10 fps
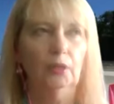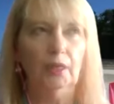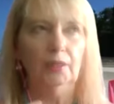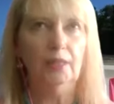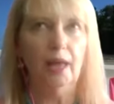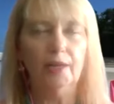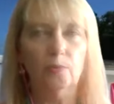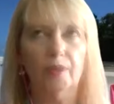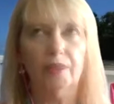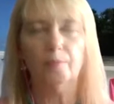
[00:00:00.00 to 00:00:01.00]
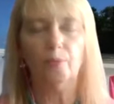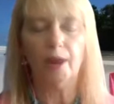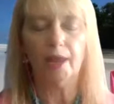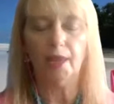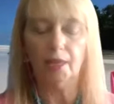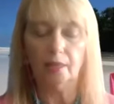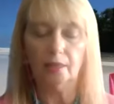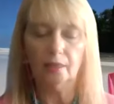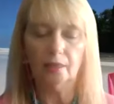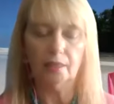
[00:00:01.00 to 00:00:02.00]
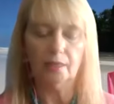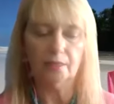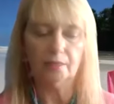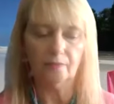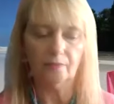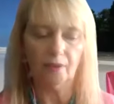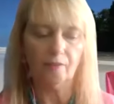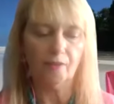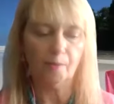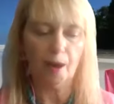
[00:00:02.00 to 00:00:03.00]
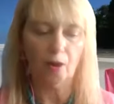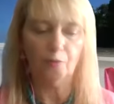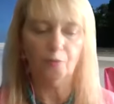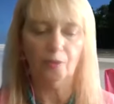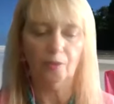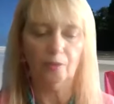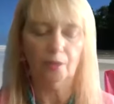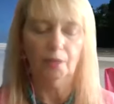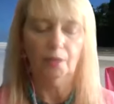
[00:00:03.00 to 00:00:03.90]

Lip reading: align with and bring in these very, very powerful